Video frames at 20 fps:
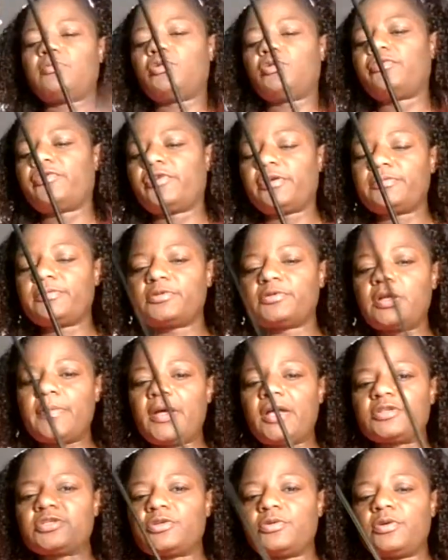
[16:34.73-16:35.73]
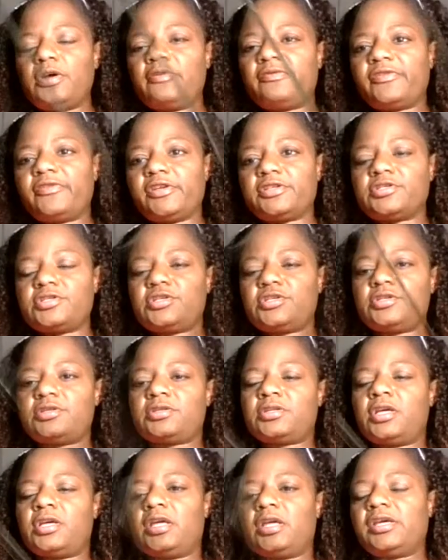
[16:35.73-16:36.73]
move up about 12
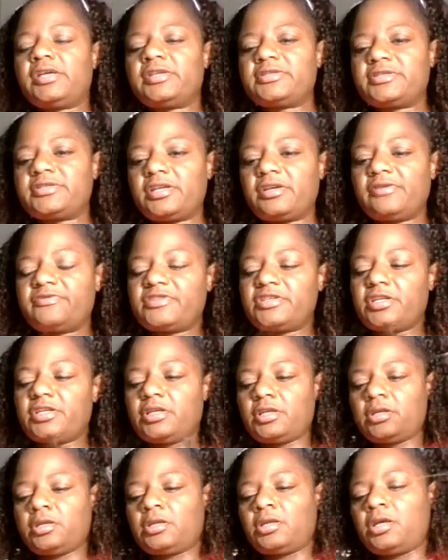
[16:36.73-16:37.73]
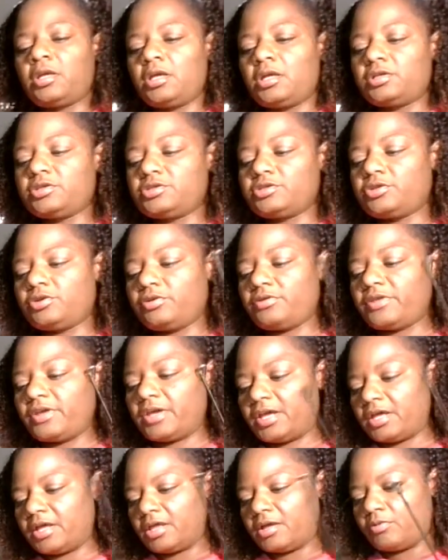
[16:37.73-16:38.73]
inches instead of 10, so
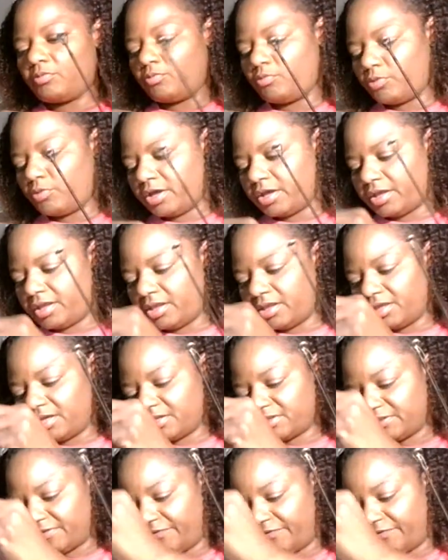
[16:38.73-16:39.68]
that when this